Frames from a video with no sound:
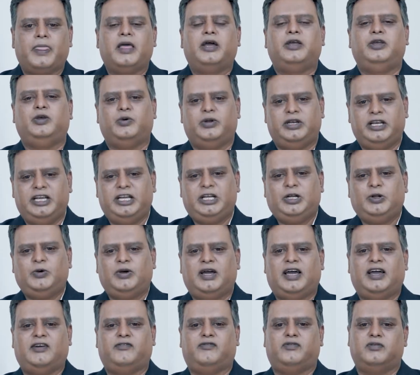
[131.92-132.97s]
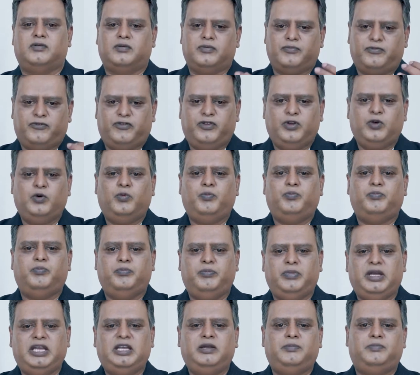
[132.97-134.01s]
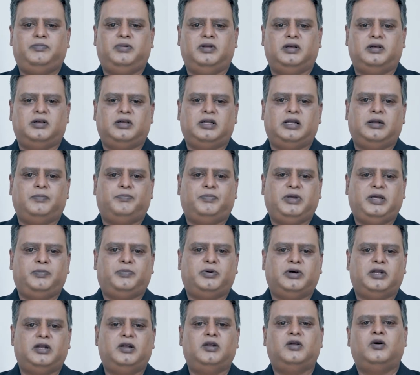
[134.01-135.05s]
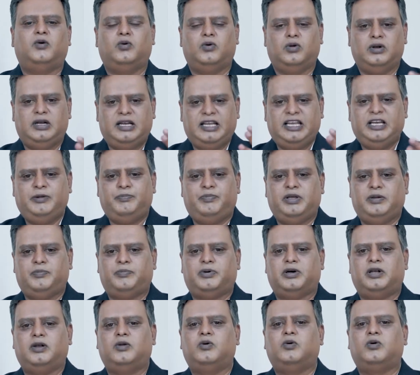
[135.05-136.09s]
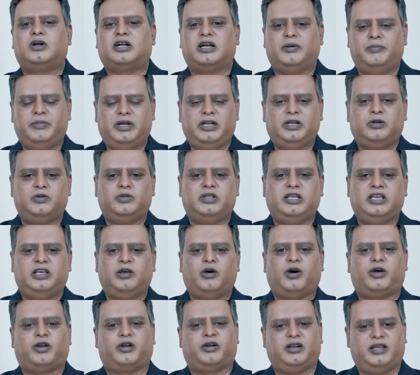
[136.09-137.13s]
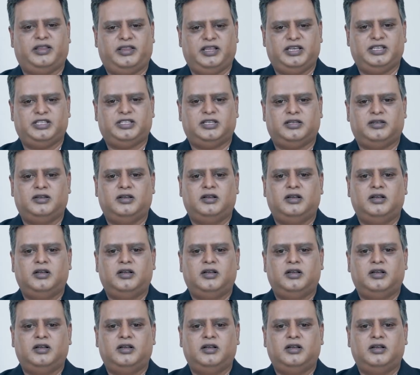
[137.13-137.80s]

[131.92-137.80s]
You need to have few lean people who come into the organization.